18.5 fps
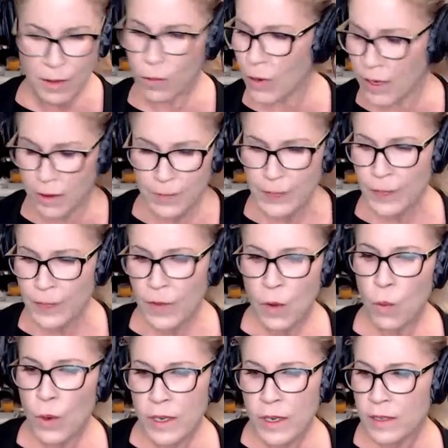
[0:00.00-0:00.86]
What
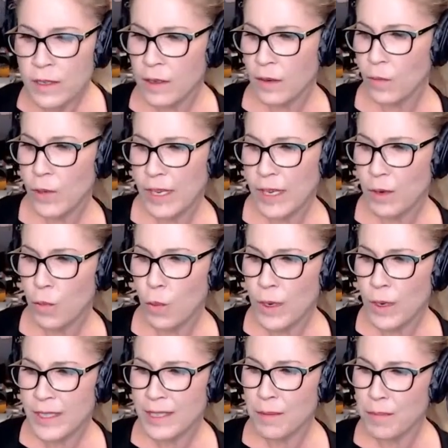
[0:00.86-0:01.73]
what it, you know
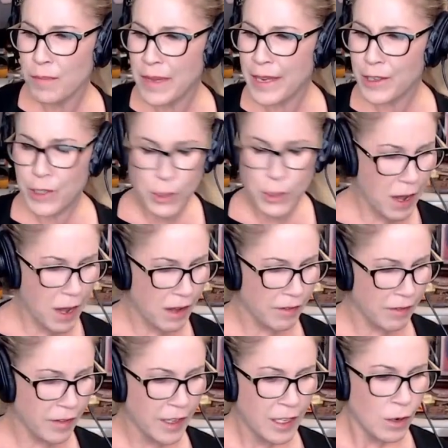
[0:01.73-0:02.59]
what does it mean to
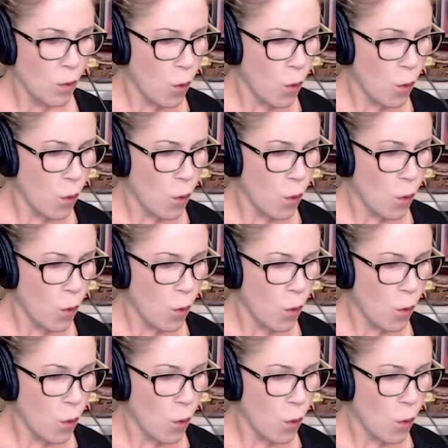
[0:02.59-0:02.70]
have